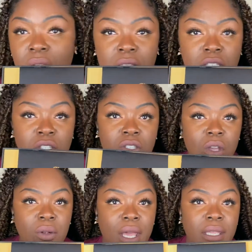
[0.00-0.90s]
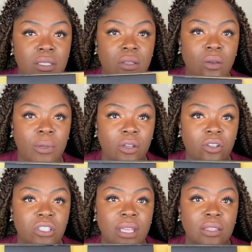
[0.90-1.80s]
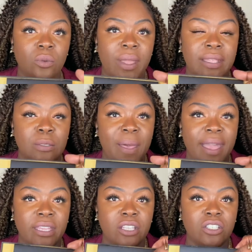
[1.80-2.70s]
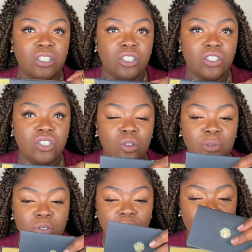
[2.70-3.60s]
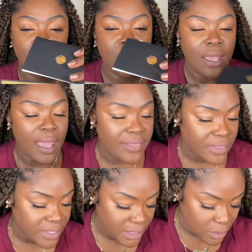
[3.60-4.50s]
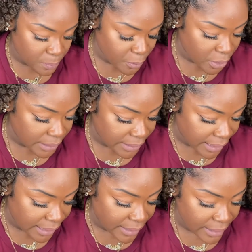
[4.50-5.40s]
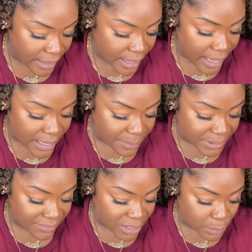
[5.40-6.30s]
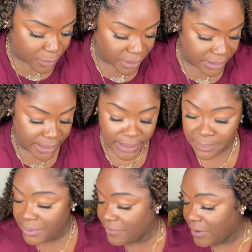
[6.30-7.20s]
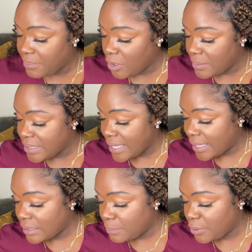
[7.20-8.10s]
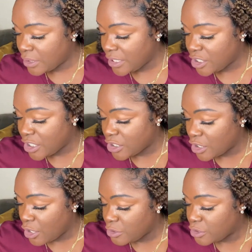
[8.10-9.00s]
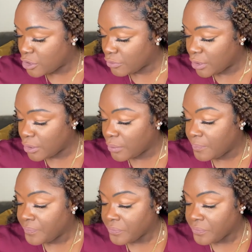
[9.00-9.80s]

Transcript: So nice. Oh my gosh, like the way it's packaged, it's just so beautiful. And then there's a little booklet here, and I believe this booklet, yep, if I'm not mistaken, the booklet just goes through